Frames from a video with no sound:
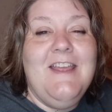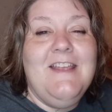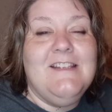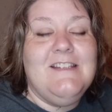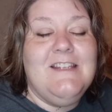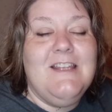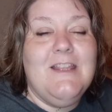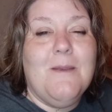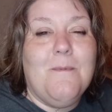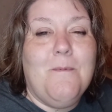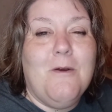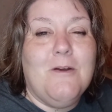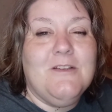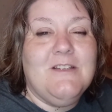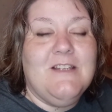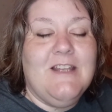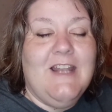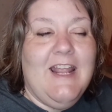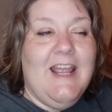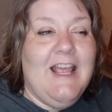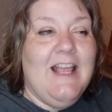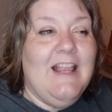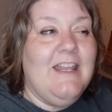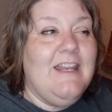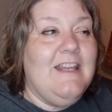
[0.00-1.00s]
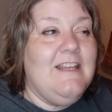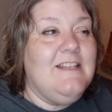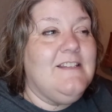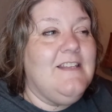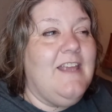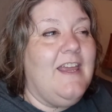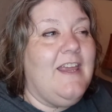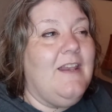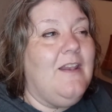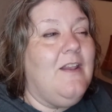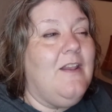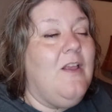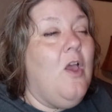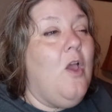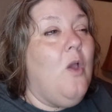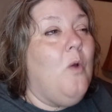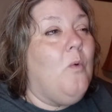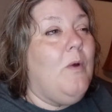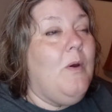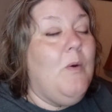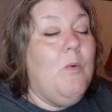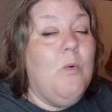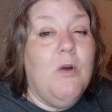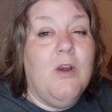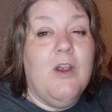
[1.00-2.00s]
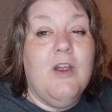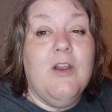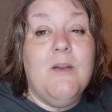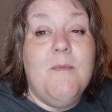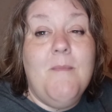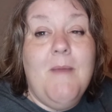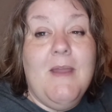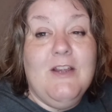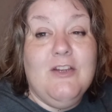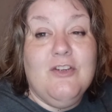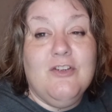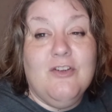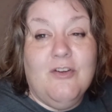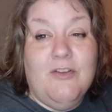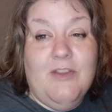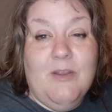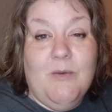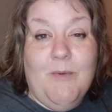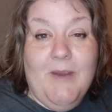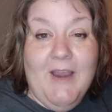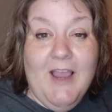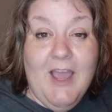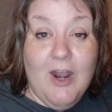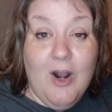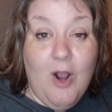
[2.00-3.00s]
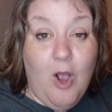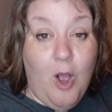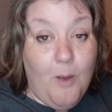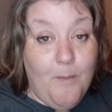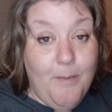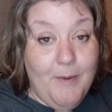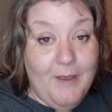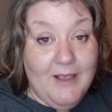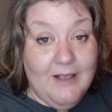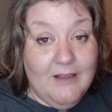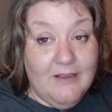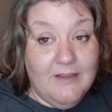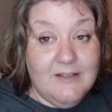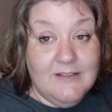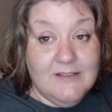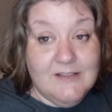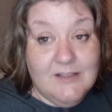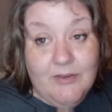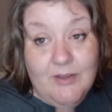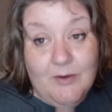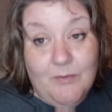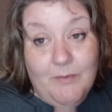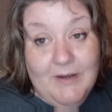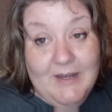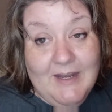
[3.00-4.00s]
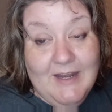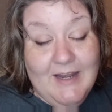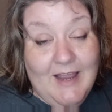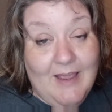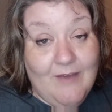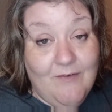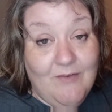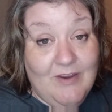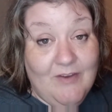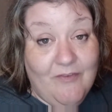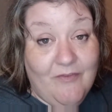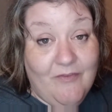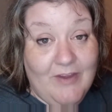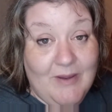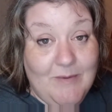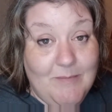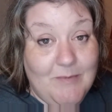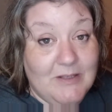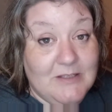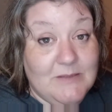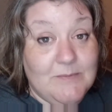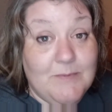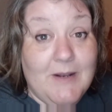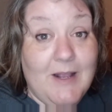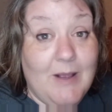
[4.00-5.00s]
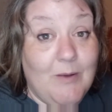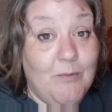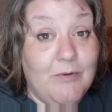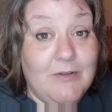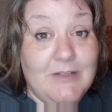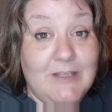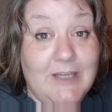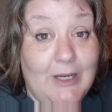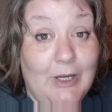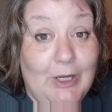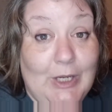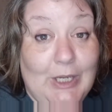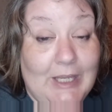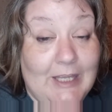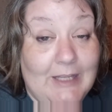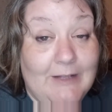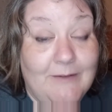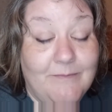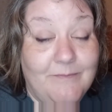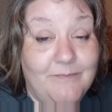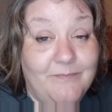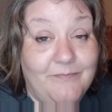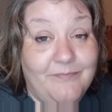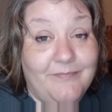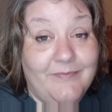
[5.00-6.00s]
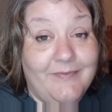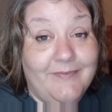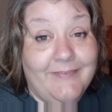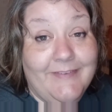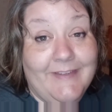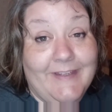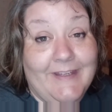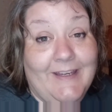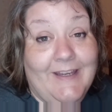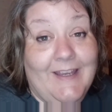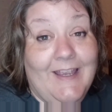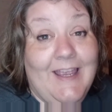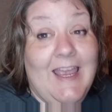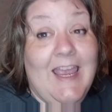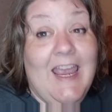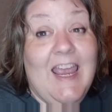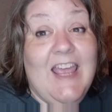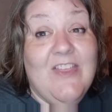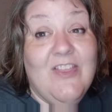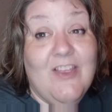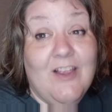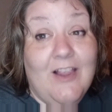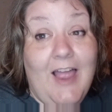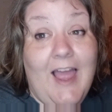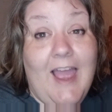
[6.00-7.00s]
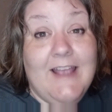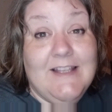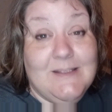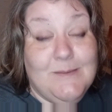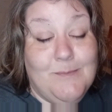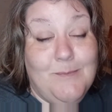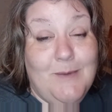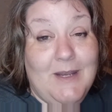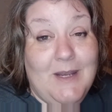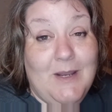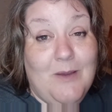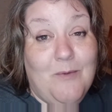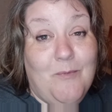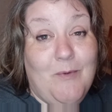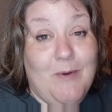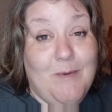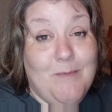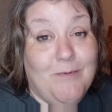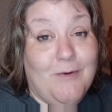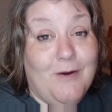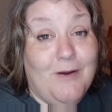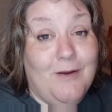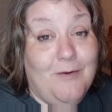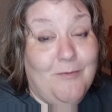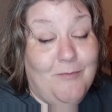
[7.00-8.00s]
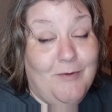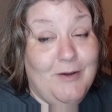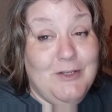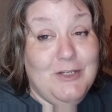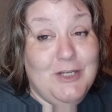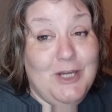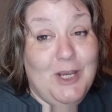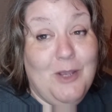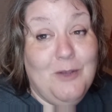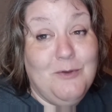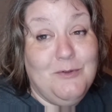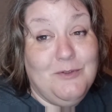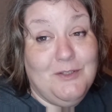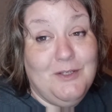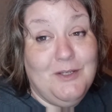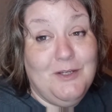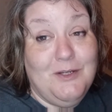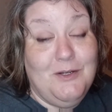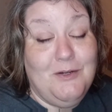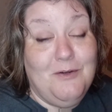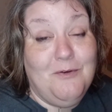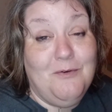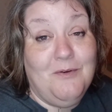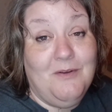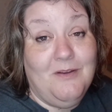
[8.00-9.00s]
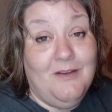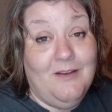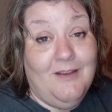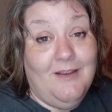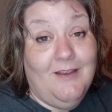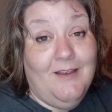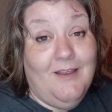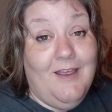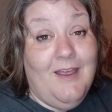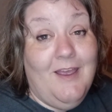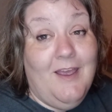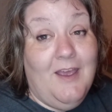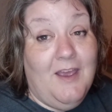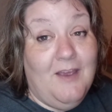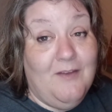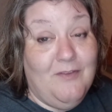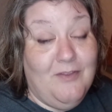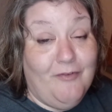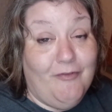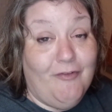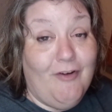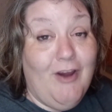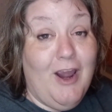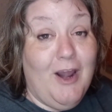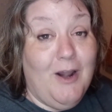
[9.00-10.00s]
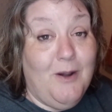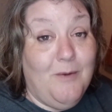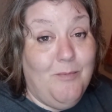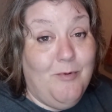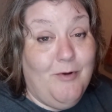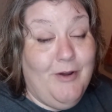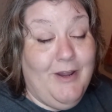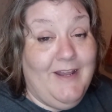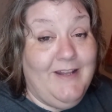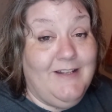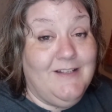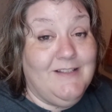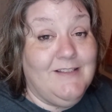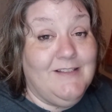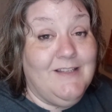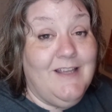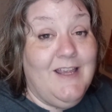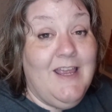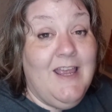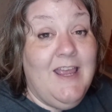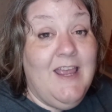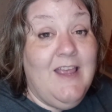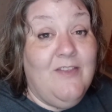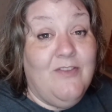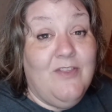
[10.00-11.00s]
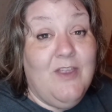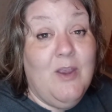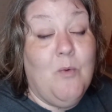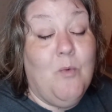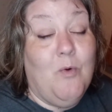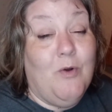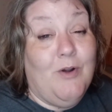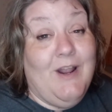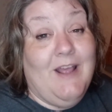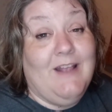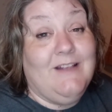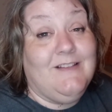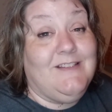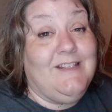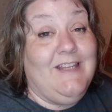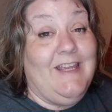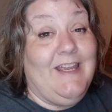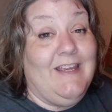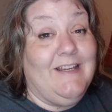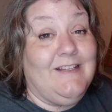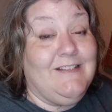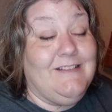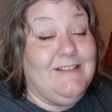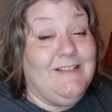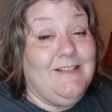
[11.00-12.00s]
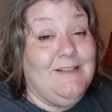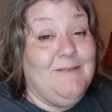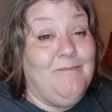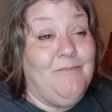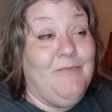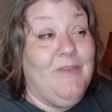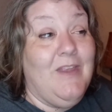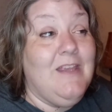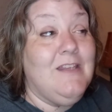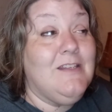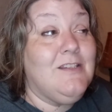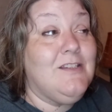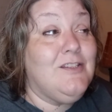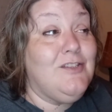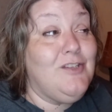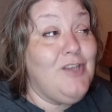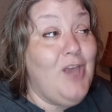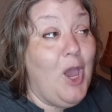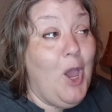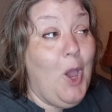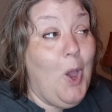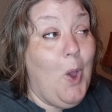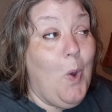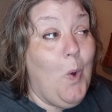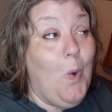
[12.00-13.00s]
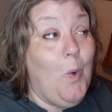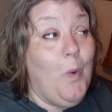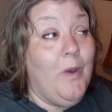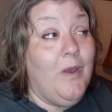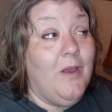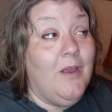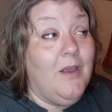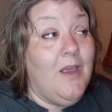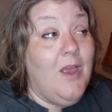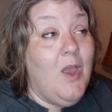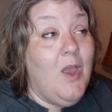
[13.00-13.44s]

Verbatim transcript: see their personalities and we were going to make sure that we got all pullets so that we didn't have any females but I will tell you at the last minute we we chose two of the fryer breeds that were not sexed so